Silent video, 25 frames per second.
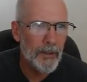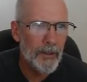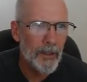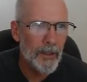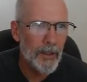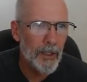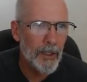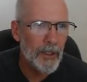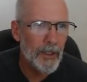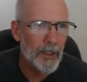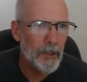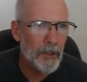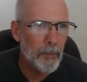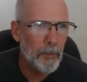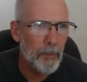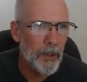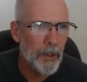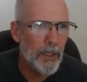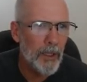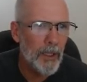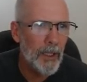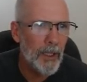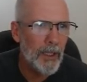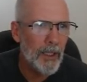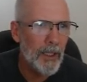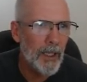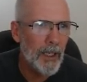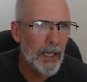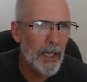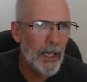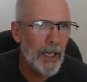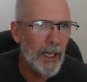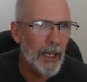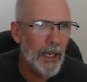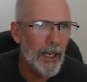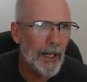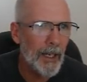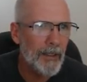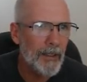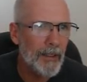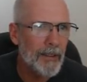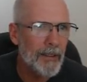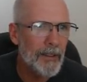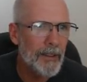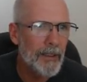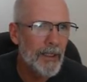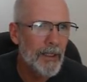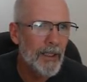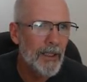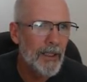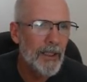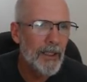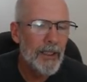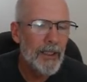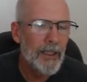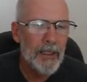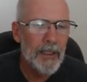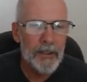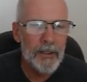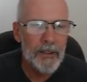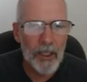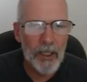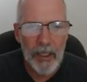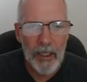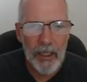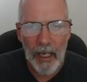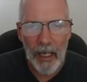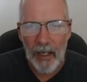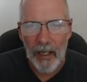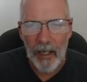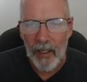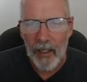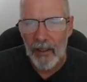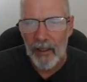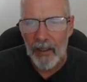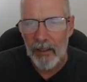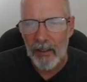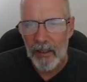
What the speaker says: Yeah, let's begin here. So yeah,